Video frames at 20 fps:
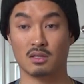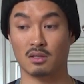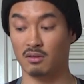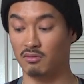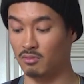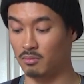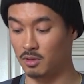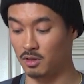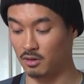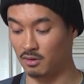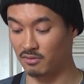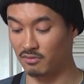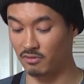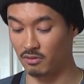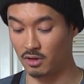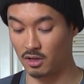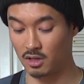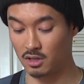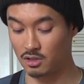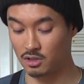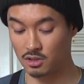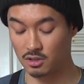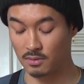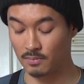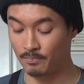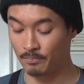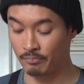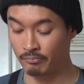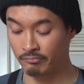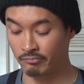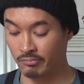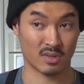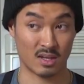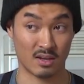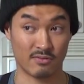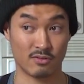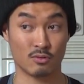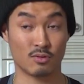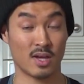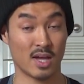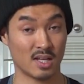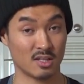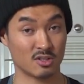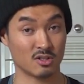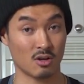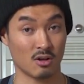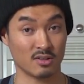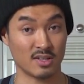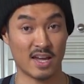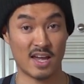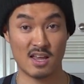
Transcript: and leave them in your fridge. If you can salt